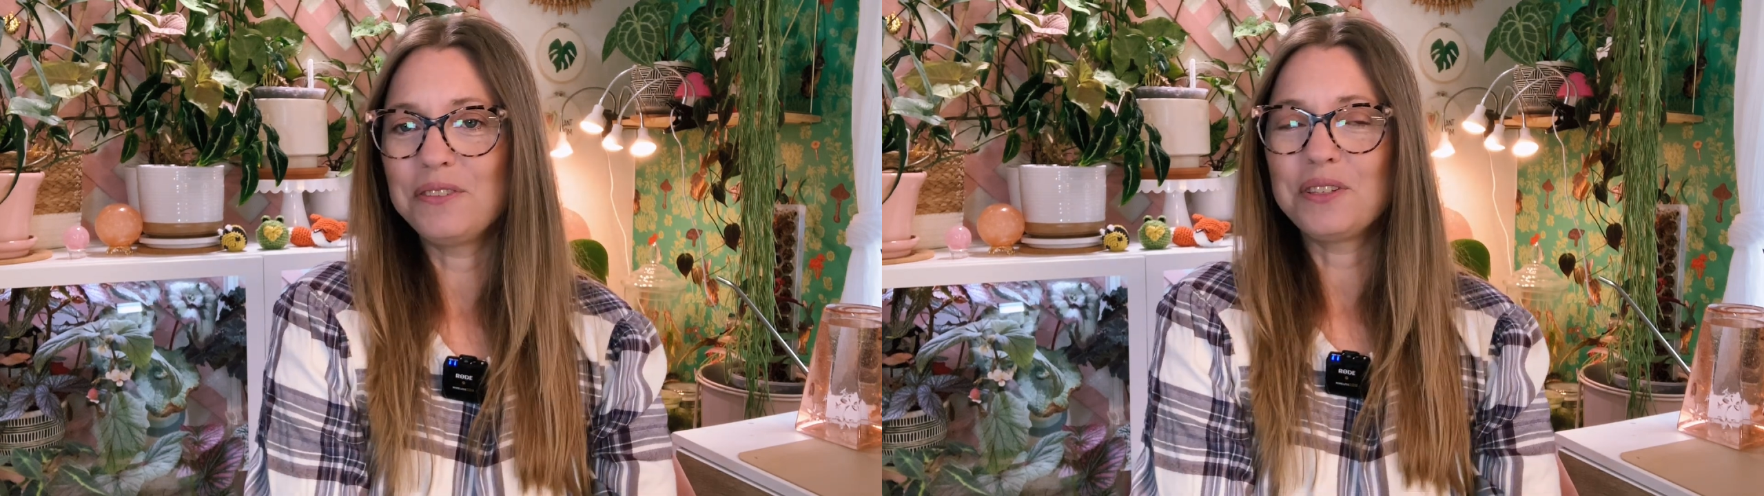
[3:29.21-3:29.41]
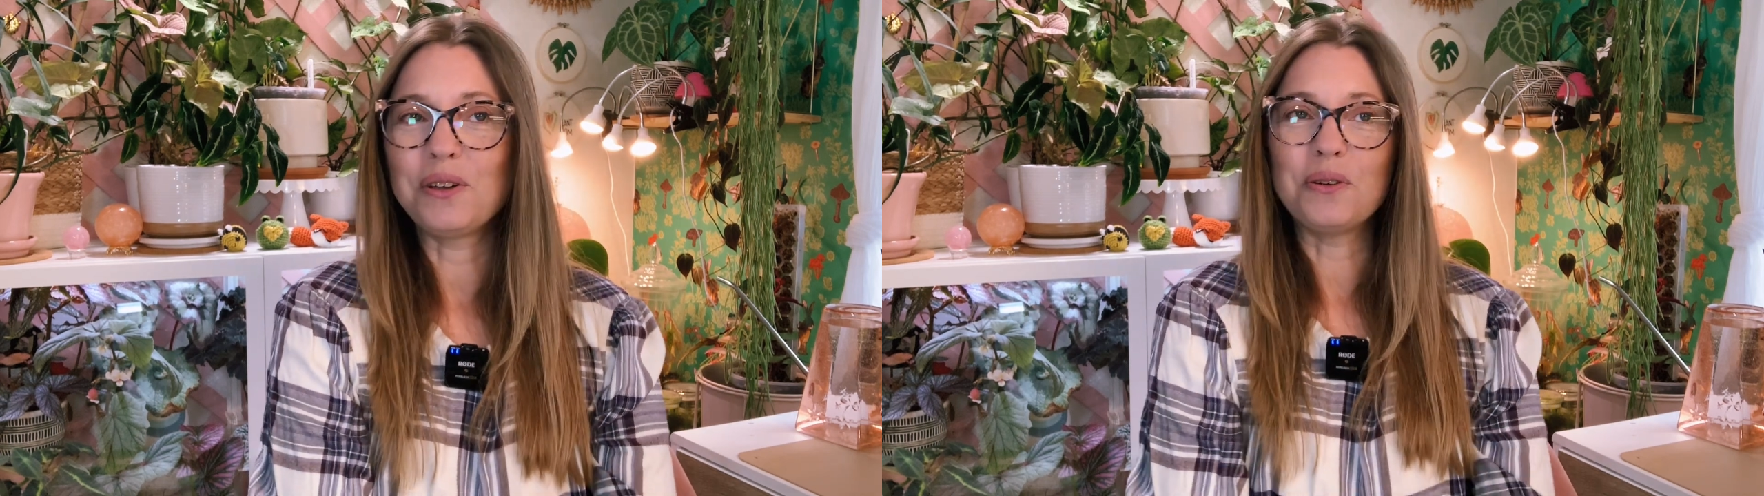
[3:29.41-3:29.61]

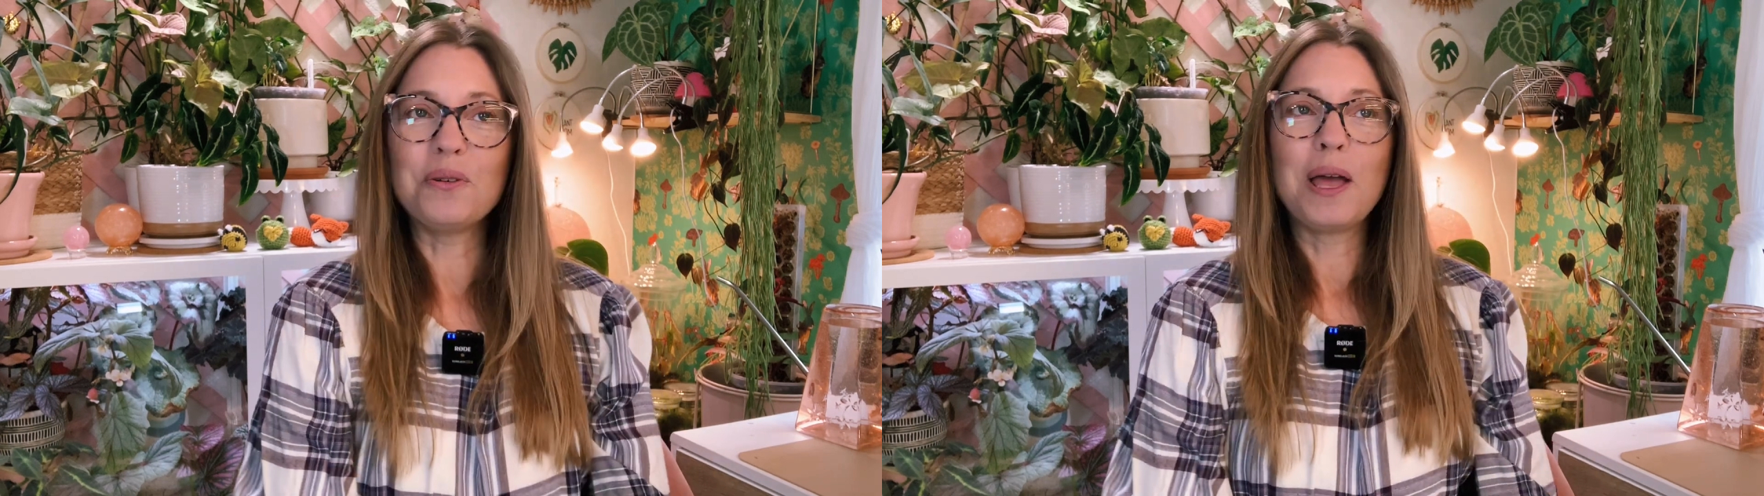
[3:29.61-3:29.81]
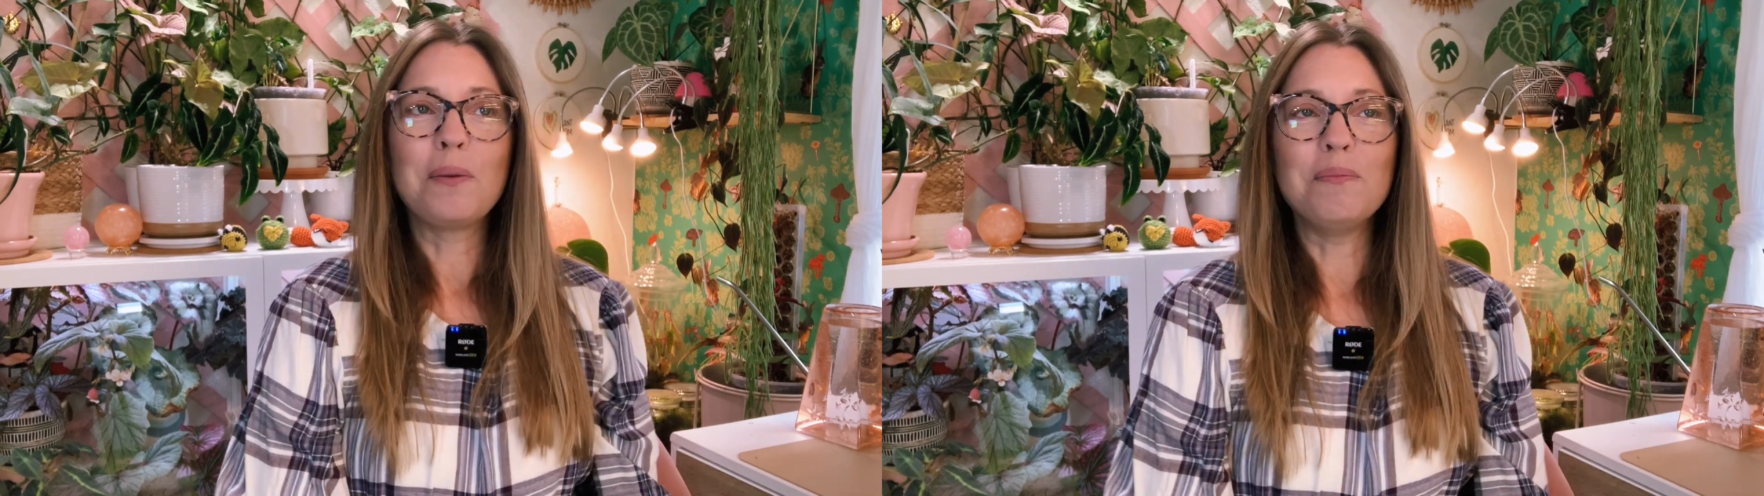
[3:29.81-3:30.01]

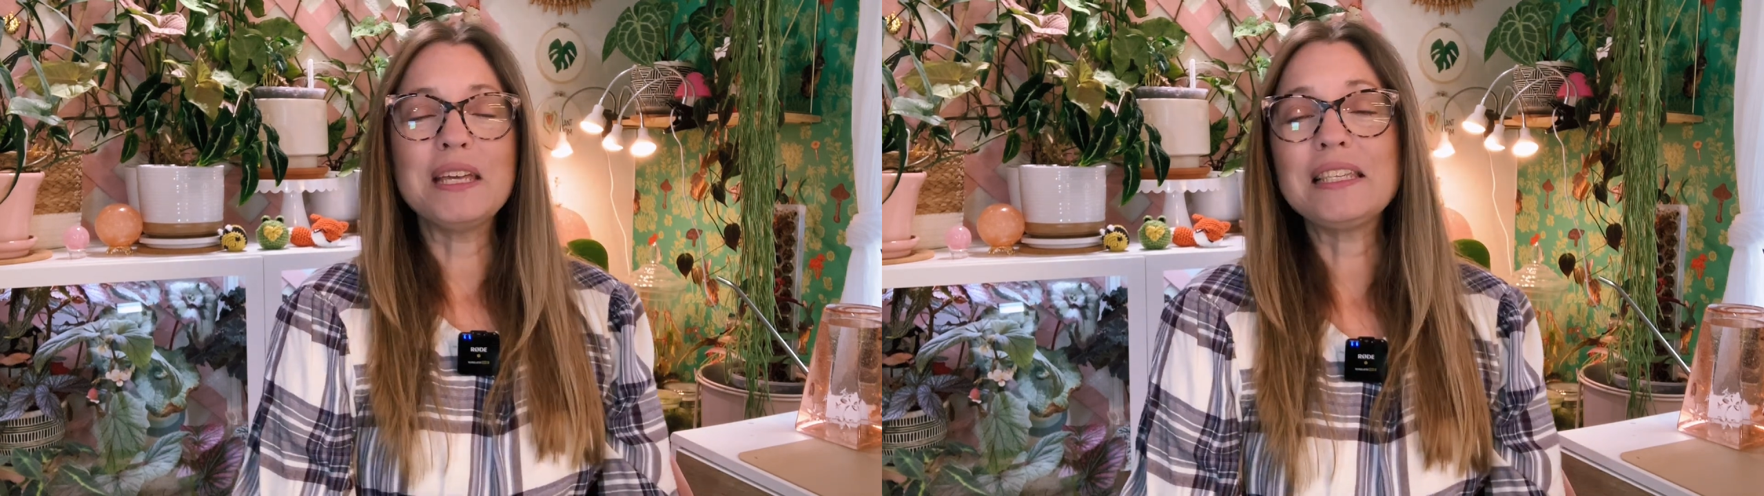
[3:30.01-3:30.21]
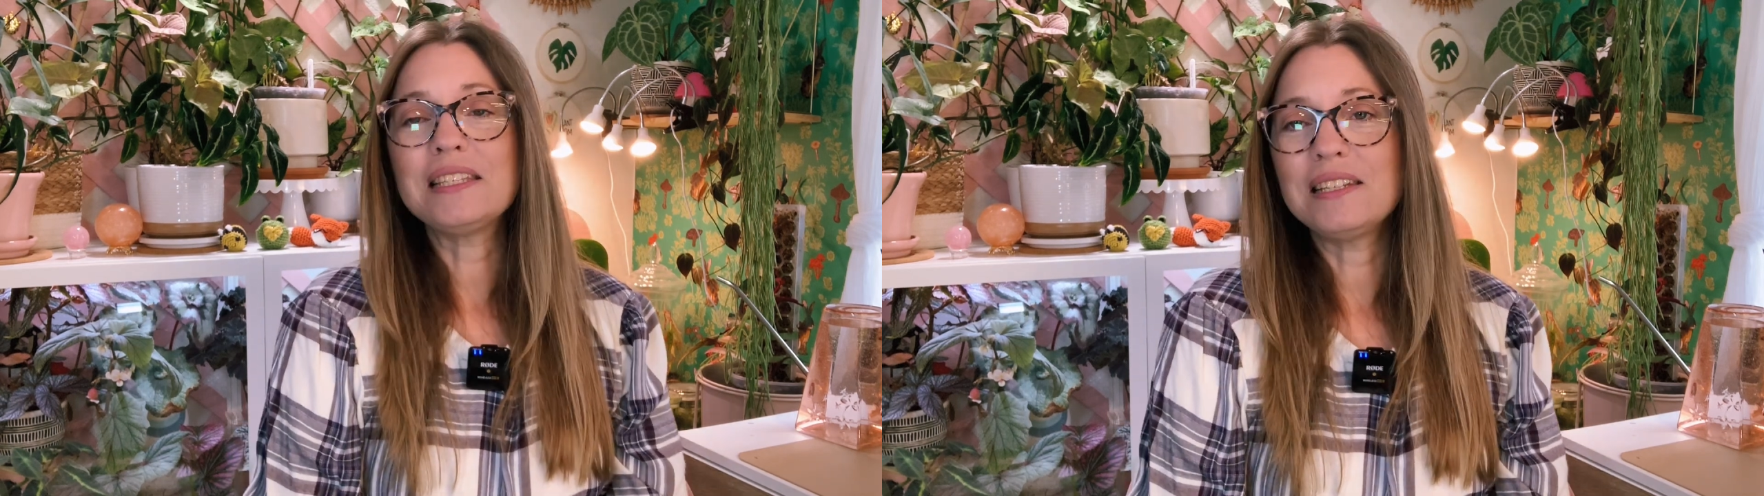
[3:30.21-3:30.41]
So
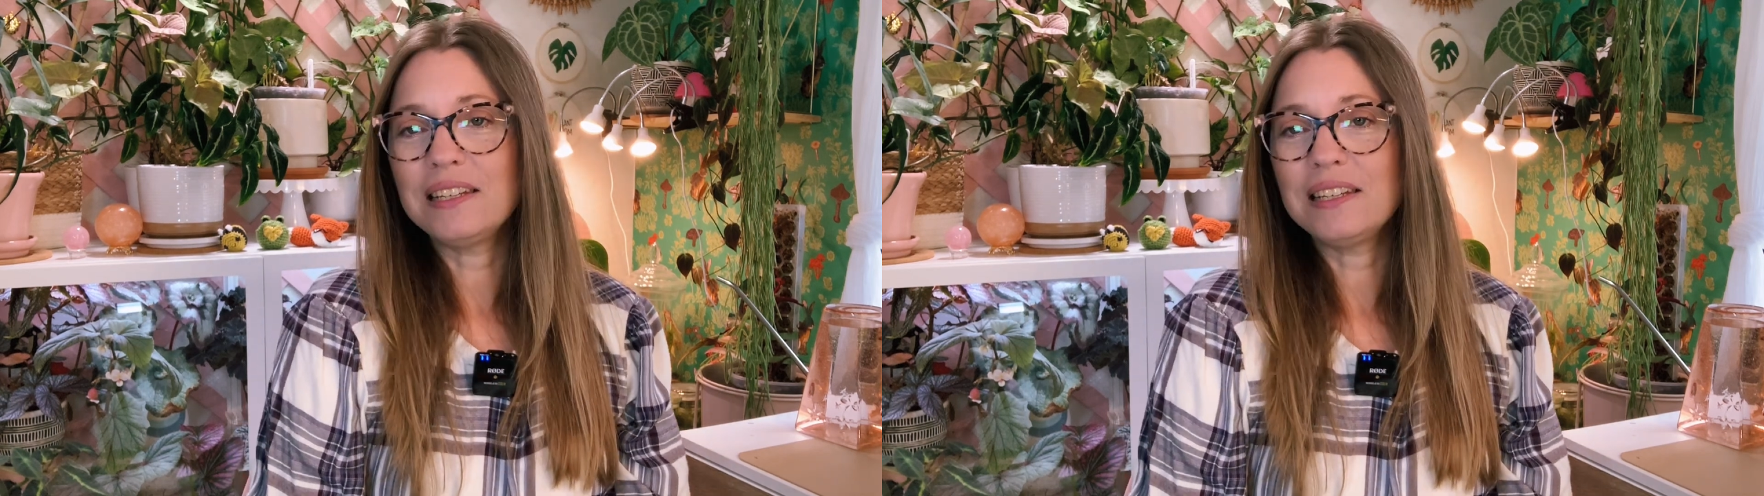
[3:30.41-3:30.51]
mixed